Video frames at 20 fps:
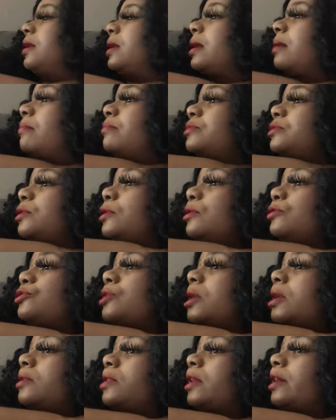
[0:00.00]
Like, I'm
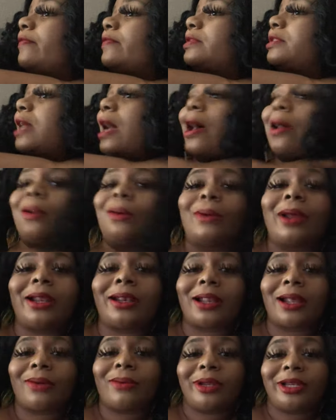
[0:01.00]
trying to think of a title right
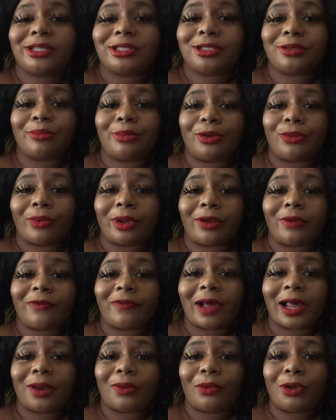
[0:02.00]
now. What this should be, Rental
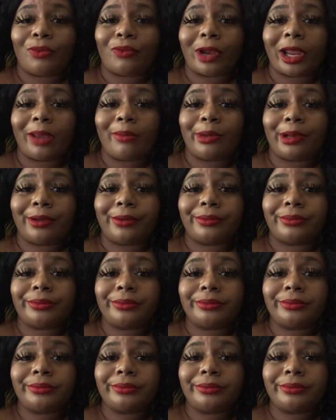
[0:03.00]
Fighter? We rambling.